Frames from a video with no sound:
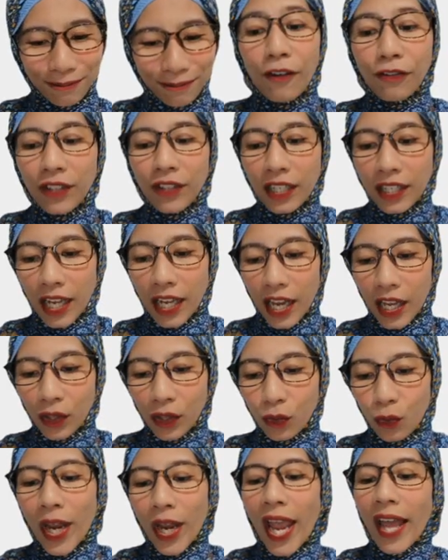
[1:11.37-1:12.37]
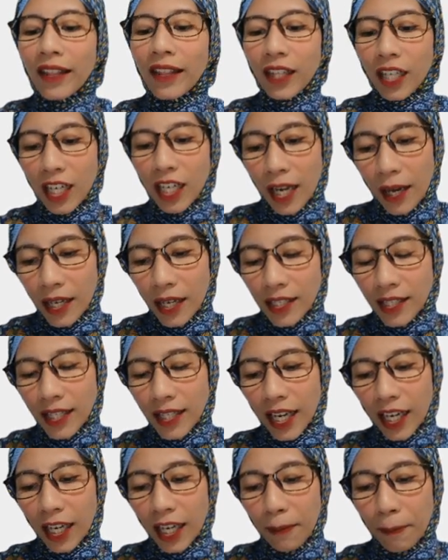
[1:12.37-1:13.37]
After that, we enter the
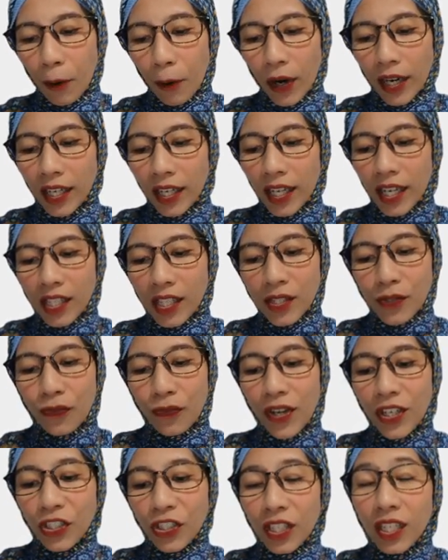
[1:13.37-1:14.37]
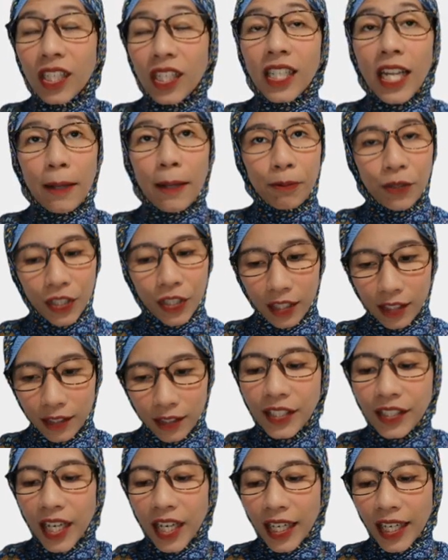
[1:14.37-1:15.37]
second point is fashion adaptation.
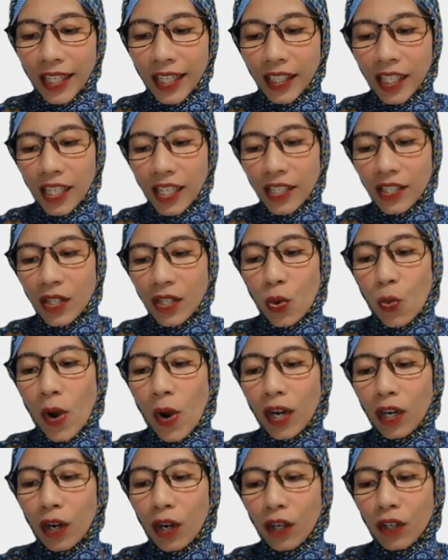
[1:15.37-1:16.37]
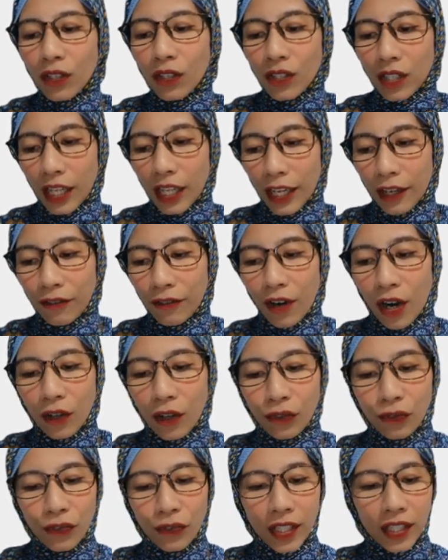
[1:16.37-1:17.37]
A jacket is the one long sleeve
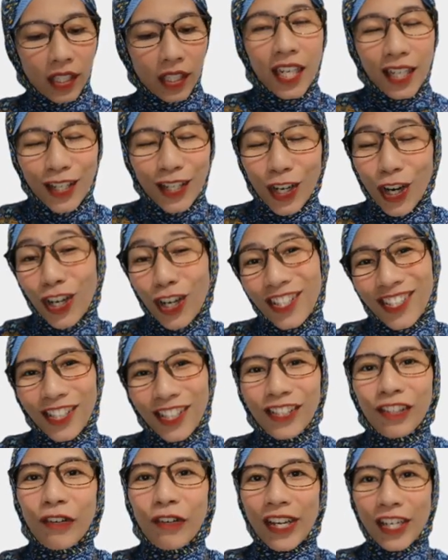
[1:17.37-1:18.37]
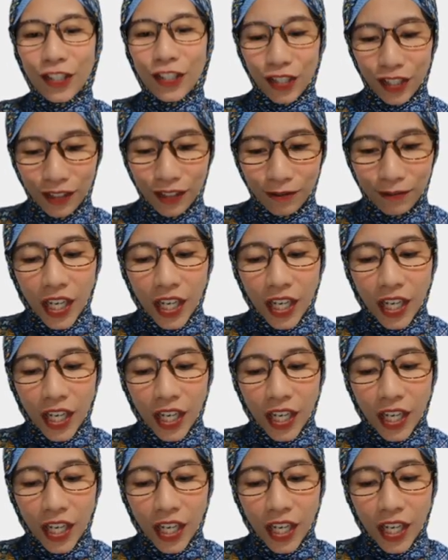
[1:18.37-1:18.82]
outfit in the consideration.